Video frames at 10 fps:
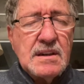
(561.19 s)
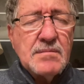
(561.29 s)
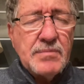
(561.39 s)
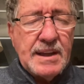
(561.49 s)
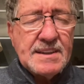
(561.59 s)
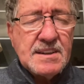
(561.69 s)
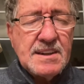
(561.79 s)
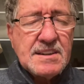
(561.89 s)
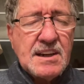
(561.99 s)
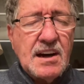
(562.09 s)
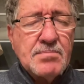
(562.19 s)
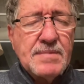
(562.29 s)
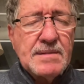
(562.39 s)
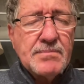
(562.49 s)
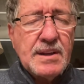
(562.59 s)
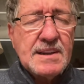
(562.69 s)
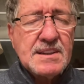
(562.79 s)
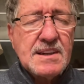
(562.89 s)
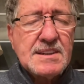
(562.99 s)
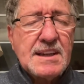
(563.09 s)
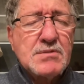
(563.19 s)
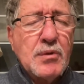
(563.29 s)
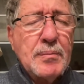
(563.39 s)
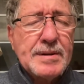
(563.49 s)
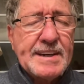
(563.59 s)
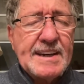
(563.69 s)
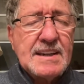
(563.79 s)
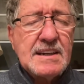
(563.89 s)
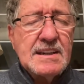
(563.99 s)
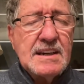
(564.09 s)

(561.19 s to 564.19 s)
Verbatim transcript: Bless this cup. Bless us as we partake.